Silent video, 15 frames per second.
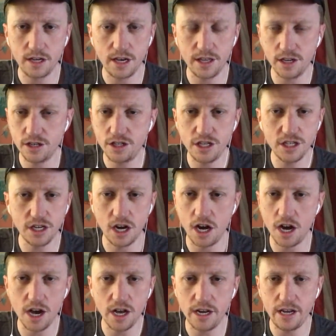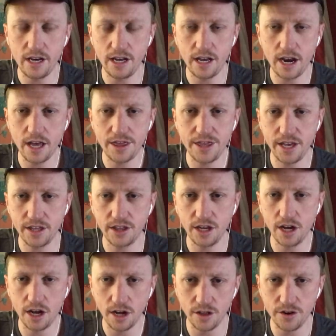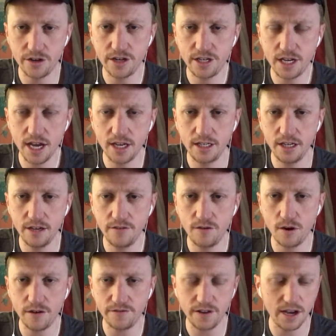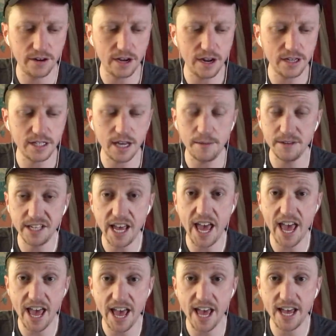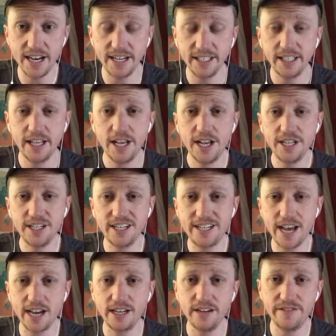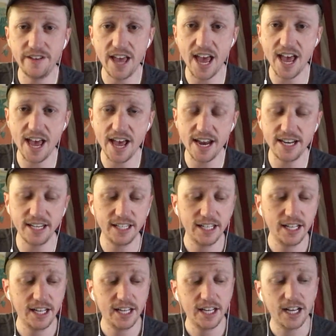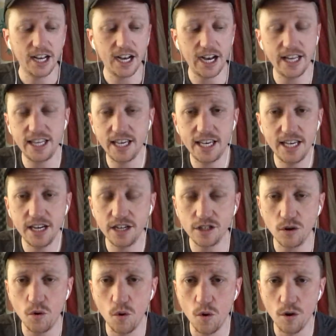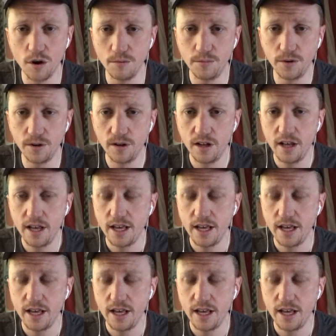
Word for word: I think she's on it. And I think the other detective, who I found out his name is Ed, Detective Ed, I think he does horrible.